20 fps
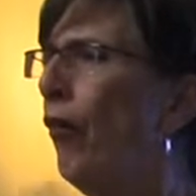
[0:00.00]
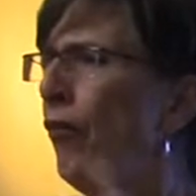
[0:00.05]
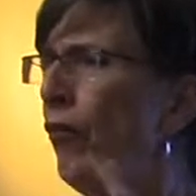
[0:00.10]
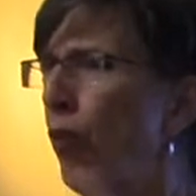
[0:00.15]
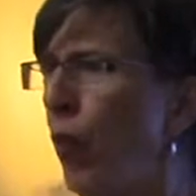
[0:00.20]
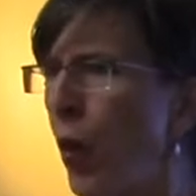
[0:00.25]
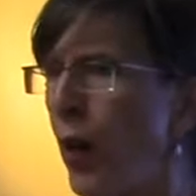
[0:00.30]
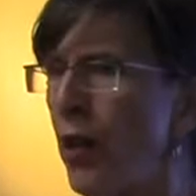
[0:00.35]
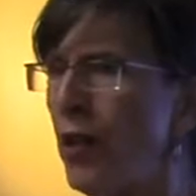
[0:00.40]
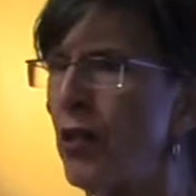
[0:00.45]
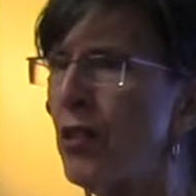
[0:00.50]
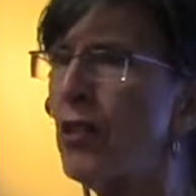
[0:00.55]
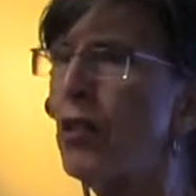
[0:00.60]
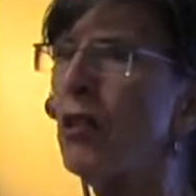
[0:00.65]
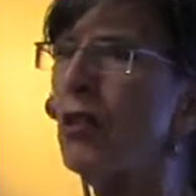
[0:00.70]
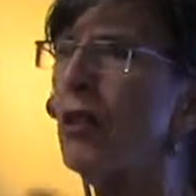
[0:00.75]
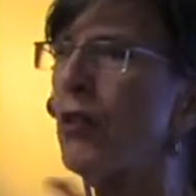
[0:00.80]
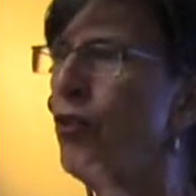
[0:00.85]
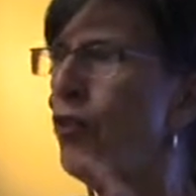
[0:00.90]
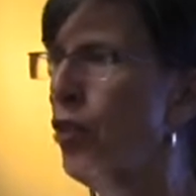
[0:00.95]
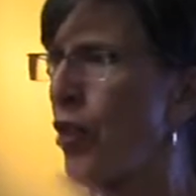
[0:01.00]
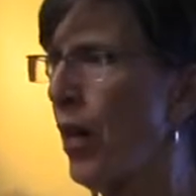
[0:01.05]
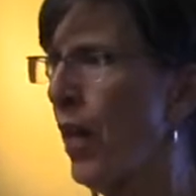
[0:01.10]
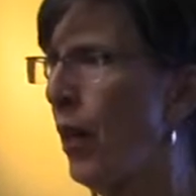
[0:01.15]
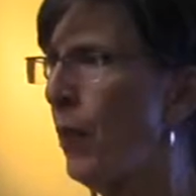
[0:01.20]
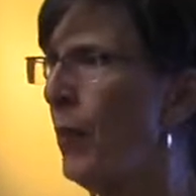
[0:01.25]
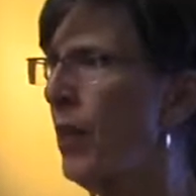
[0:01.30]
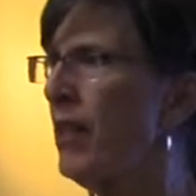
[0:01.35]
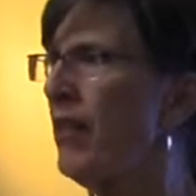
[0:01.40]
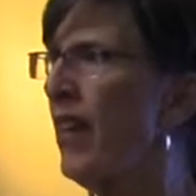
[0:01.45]
forced
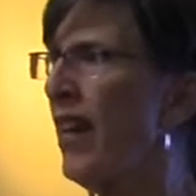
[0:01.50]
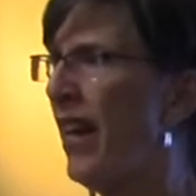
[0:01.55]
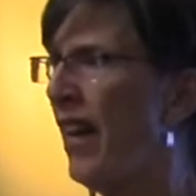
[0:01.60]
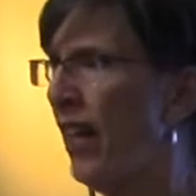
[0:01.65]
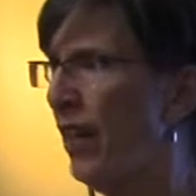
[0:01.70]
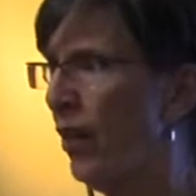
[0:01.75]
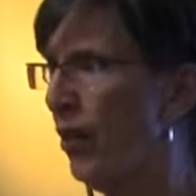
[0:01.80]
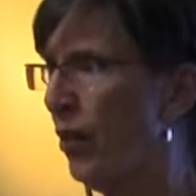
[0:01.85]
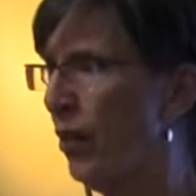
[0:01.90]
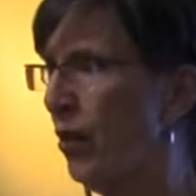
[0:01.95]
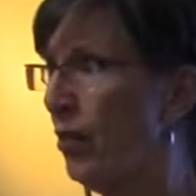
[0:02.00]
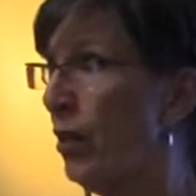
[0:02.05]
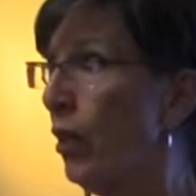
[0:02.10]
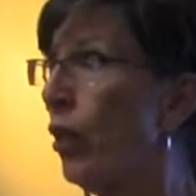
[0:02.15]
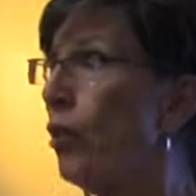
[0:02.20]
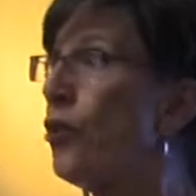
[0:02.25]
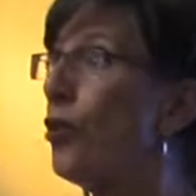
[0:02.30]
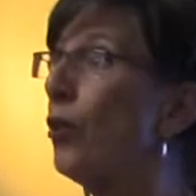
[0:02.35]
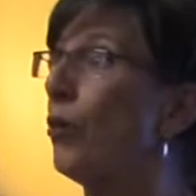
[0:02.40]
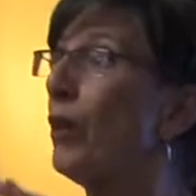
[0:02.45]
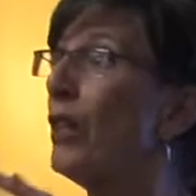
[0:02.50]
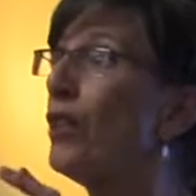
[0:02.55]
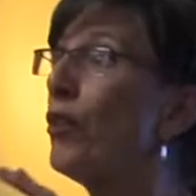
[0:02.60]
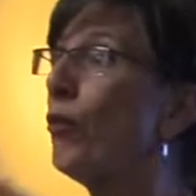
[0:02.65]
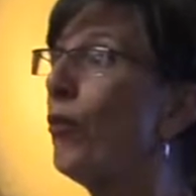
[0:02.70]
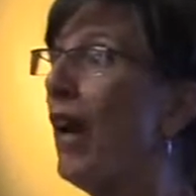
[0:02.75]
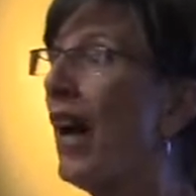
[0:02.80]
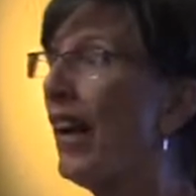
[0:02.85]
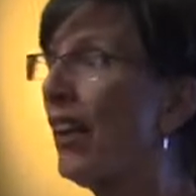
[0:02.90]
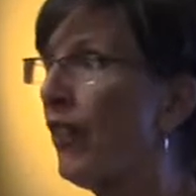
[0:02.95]
JAMA's editors to
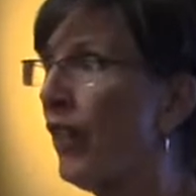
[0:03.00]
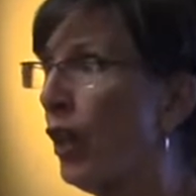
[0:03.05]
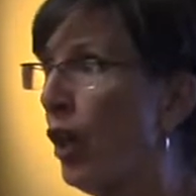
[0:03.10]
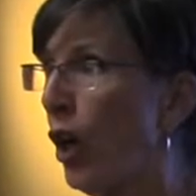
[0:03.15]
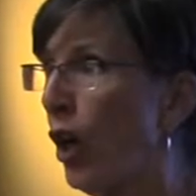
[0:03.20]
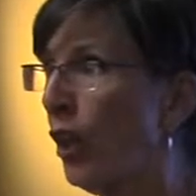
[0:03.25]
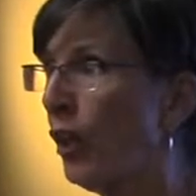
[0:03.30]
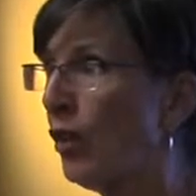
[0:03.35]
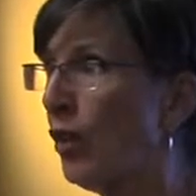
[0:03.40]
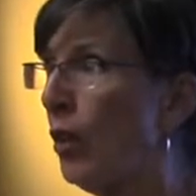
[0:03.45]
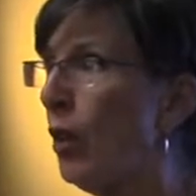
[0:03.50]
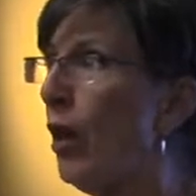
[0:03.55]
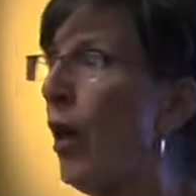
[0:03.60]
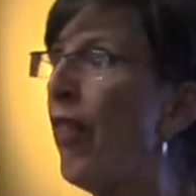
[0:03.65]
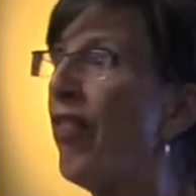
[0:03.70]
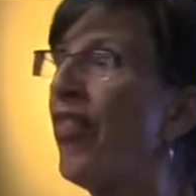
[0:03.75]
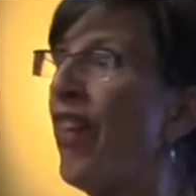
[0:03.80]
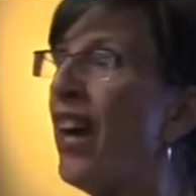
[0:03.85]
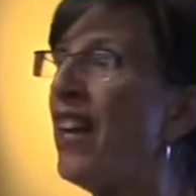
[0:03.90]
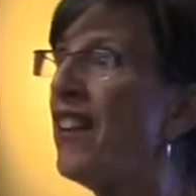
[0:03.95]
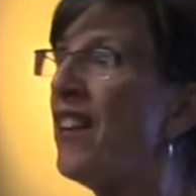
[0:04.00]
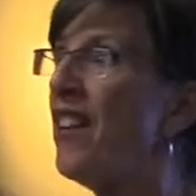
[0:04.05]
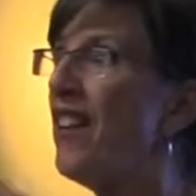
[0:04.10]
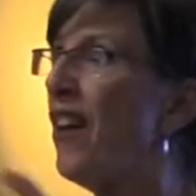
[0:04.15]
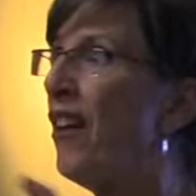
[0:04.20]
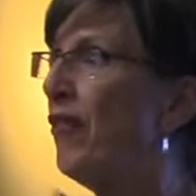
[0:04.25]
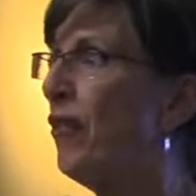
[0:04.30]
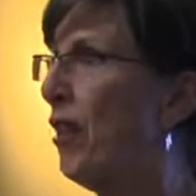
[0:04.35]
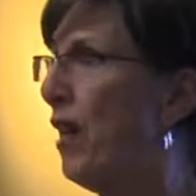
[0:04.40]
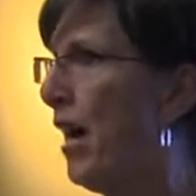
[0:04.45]
retract the article. That
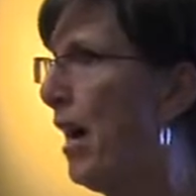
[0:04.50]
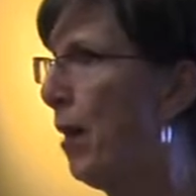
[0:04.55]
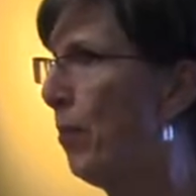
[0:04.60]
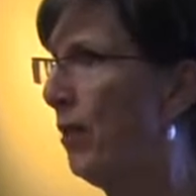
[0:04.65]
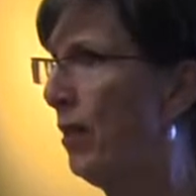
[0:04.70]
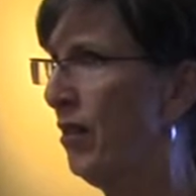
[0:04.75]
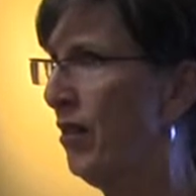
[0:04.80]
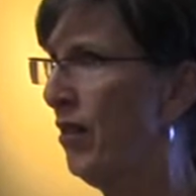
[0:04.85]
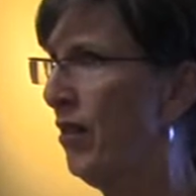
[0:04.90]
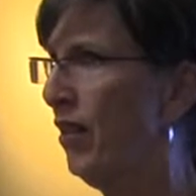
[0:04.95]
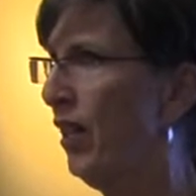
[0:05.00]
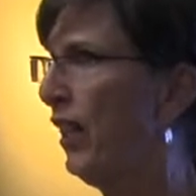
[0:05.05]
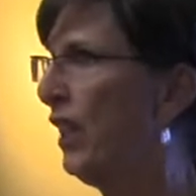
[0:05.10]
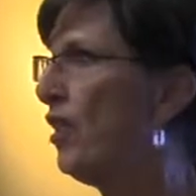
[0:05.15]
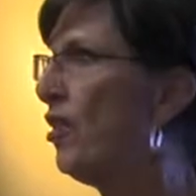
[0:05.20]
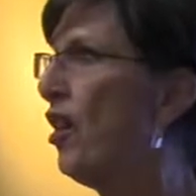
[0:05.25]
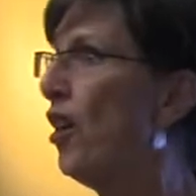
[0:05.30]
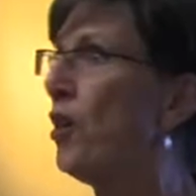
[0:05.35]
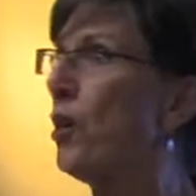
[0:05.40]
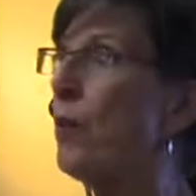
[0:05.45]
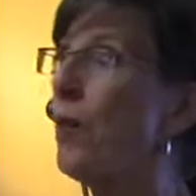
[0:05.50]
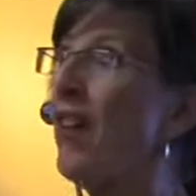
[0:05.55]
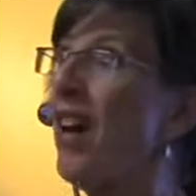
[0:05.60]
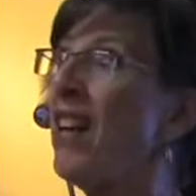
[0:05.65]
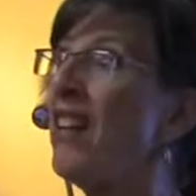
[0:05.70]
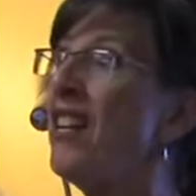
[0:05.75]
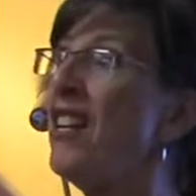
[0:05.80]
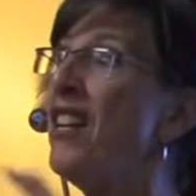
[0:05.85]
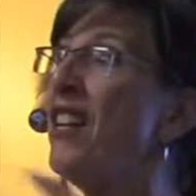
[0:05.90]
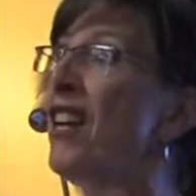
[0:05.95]
never happens. I can tell you
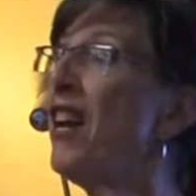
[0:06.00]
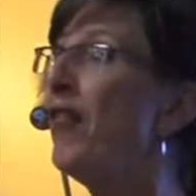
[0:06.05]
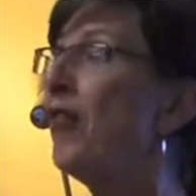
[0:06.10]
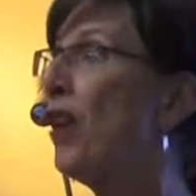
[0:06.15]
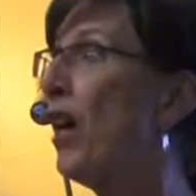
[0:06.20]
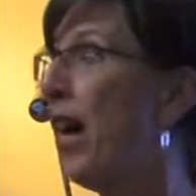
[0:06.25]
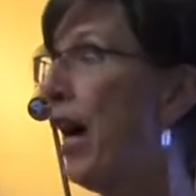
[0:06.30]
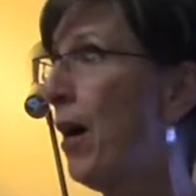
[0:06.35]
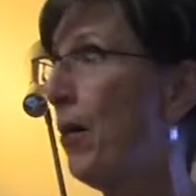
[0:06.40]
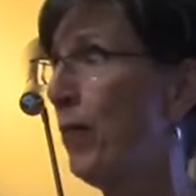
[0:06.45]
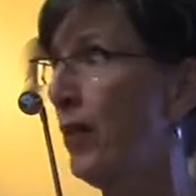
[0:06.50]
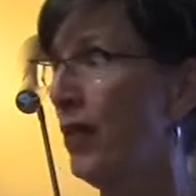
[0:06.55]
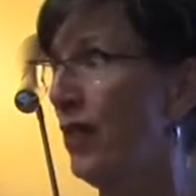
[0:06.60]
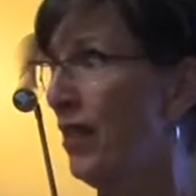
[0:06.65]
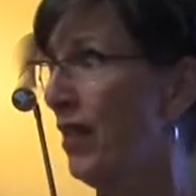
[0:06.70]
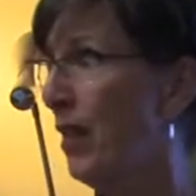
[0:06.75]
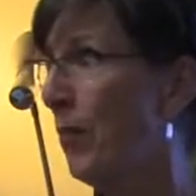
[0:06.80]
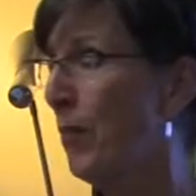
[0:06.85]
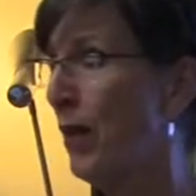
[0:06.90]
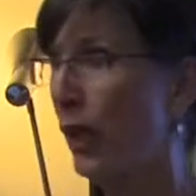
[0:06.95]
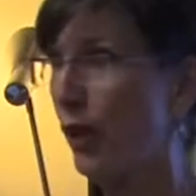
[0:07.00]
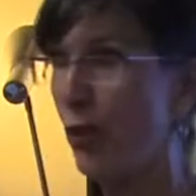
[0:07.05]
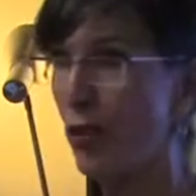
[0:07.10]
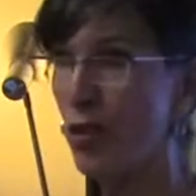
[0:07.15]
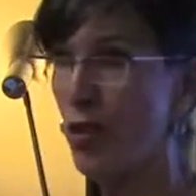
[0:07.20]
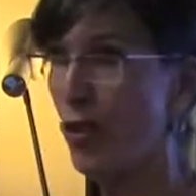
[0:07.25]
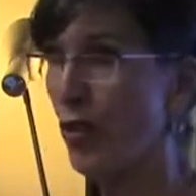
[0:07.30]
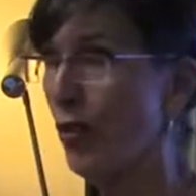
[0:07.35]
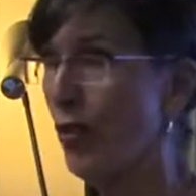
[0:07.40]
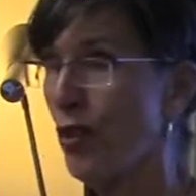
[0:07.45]
that never happens, that medical
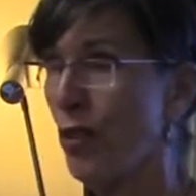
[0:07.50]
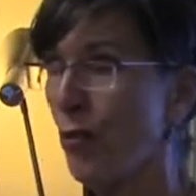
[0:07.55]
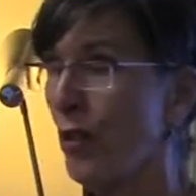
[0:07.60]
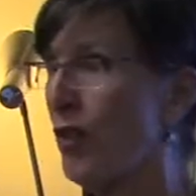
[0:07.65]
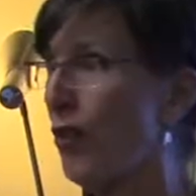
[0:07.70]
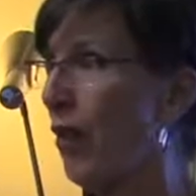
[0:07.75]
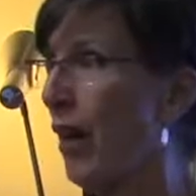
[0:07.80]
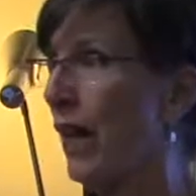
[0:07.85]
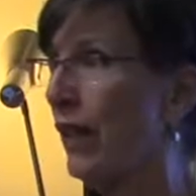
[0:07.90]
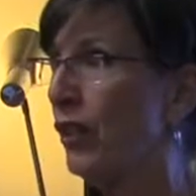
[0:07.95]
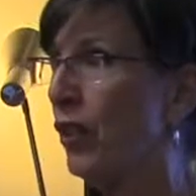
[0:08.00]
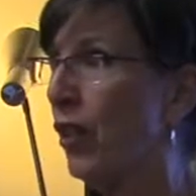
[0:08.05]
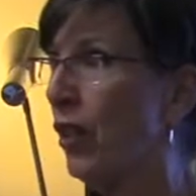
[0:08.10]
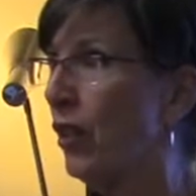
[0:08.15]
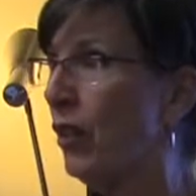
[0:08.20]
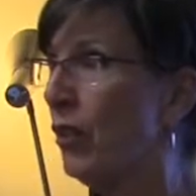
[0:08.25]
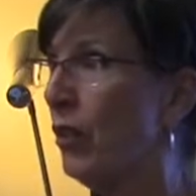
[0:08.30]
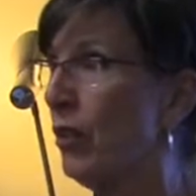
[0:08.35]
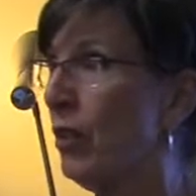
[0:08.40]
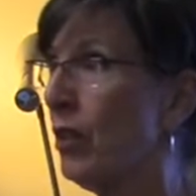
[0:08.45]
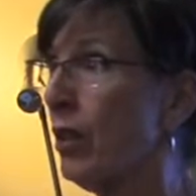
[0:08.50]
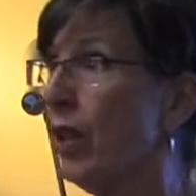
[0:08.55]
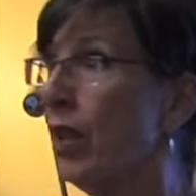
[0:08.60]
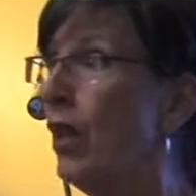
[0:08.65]
journals retract articles.